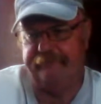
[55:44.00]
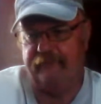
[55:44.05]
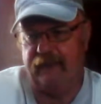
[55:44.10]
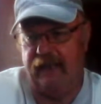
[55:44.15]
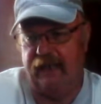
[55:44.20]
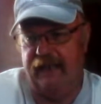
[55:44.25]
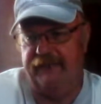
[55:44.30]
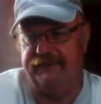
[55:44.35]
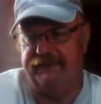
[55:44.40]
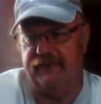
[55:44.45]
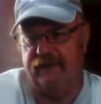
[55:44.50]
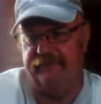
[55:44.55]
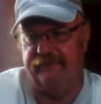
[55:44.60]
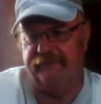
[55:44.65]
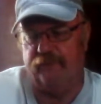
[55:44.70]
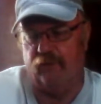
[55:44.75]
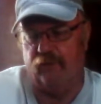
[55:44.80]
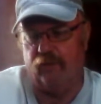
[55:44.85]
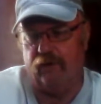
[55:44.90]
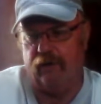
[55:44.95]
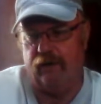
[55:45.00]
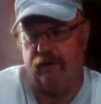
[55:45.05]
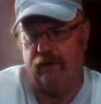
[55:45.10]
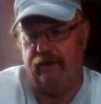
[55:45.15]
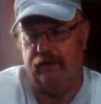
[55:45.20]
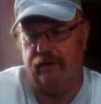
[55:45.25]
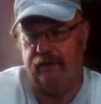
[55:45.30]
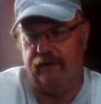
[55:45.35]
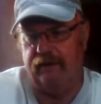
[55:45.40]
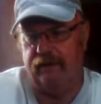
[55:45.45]
he's in for
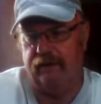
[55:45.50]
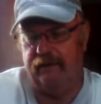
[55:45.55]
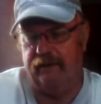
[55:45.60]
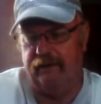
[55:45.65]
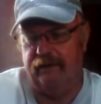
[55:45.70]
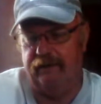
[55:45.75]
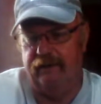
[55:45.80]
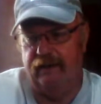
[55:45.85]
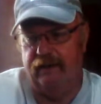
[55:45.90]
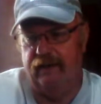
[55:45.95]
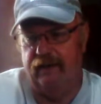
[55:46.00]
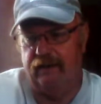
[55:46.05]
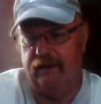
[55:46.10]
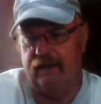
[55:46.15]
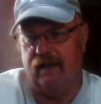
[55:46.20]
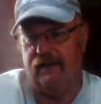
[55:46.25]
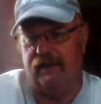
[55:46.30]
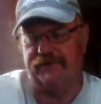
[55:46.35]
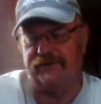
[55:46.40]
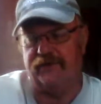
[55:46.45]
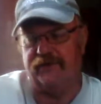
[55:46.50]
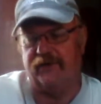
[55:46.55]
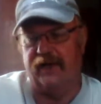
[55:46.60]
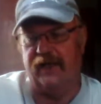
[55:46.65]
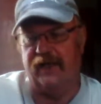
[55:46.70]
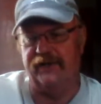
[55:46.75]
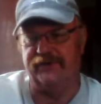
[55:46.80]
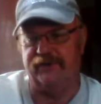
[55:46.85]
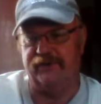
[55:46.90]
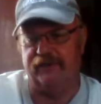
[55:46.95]

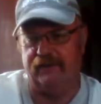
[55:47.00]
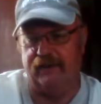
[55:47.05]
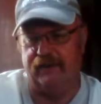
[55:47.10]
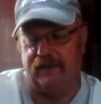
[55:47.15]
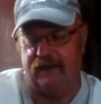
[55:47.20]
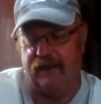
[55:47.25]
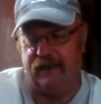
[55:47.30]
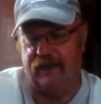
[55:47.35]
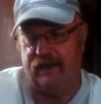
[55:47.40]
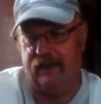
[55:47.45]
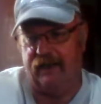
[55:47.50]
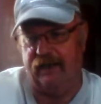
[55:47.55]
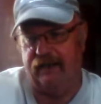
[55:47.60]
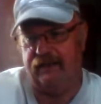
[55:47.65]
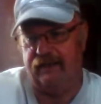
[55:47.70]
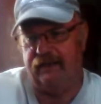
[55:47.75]
consternation and a headache.